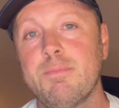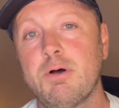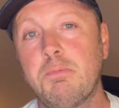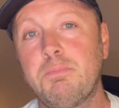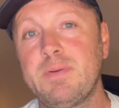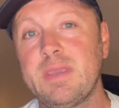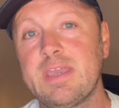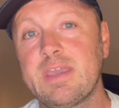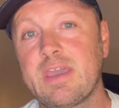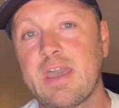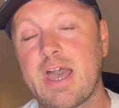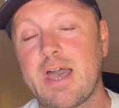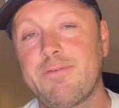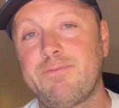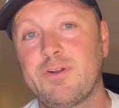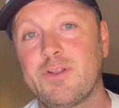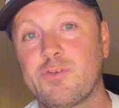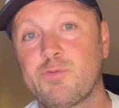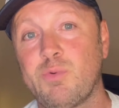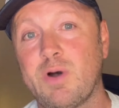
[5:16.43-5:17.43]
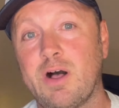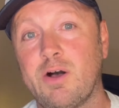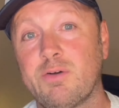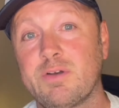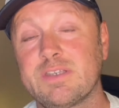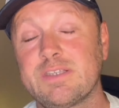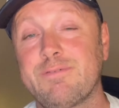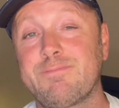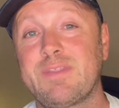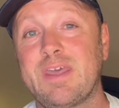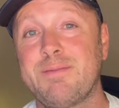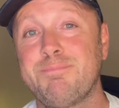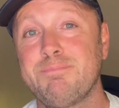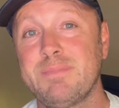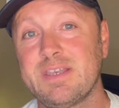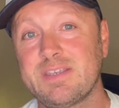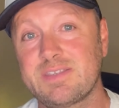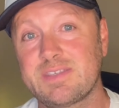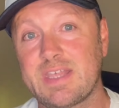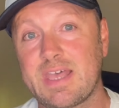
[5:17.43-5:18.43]
But be careful as well, because if they
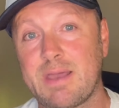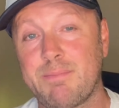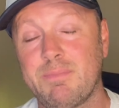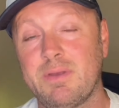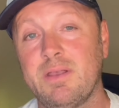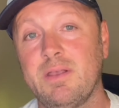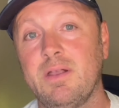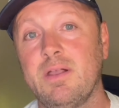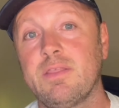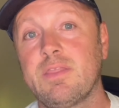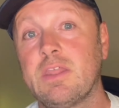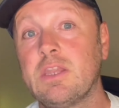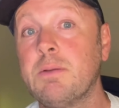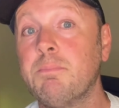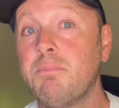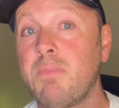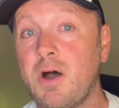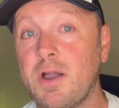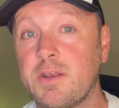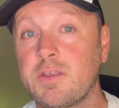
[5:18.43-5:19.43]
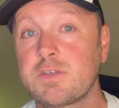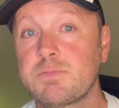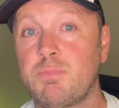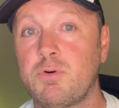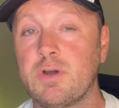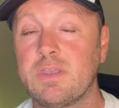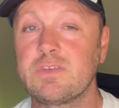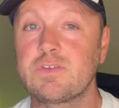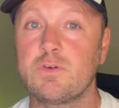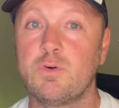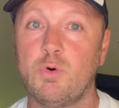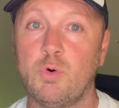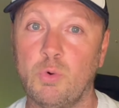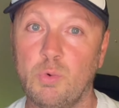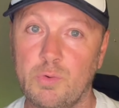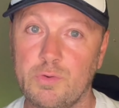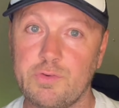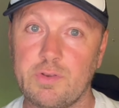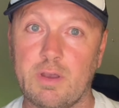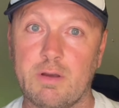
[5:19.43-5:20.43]
miss them, then the minus points
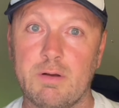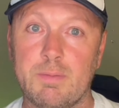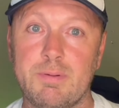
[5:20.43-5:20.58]
also